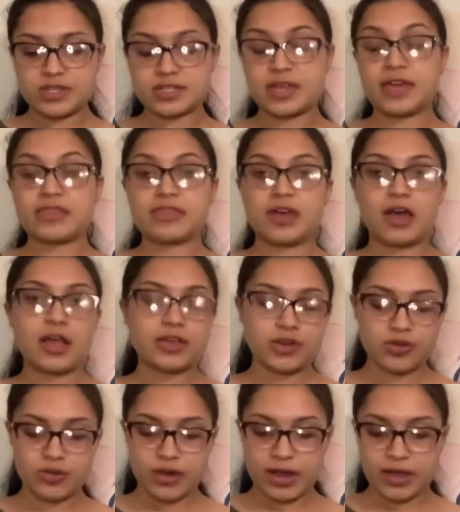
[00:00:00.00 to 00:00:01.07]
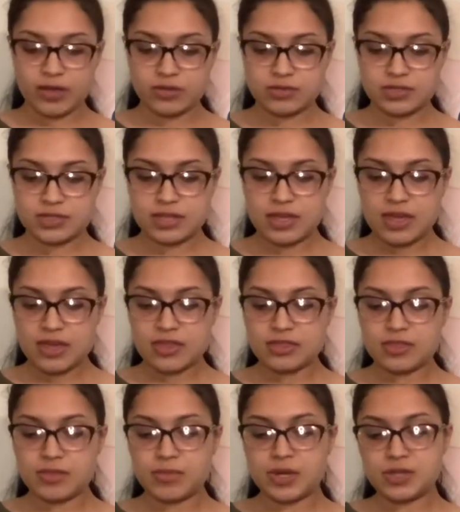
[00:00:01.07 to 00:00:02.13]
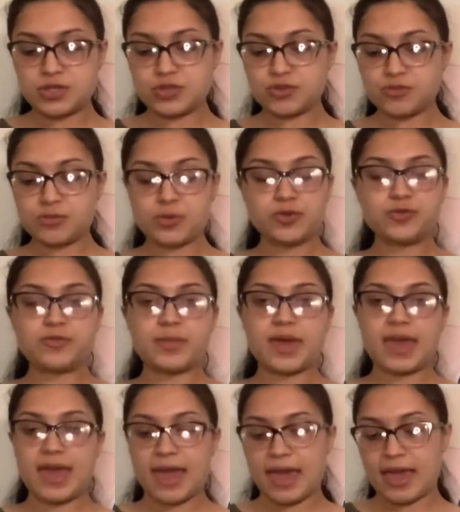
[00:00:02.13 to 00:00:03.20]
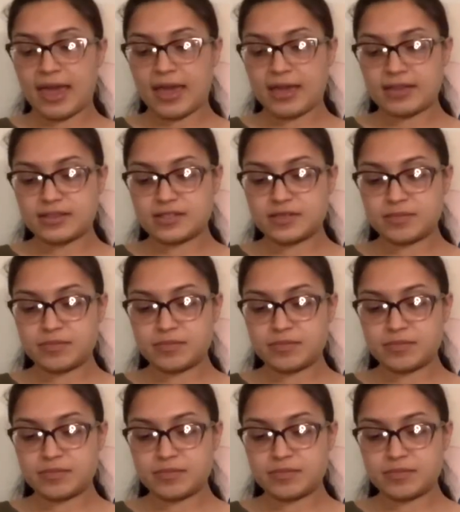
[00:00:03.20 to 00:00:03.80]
like The Hunting Ground, the Me Too movement, and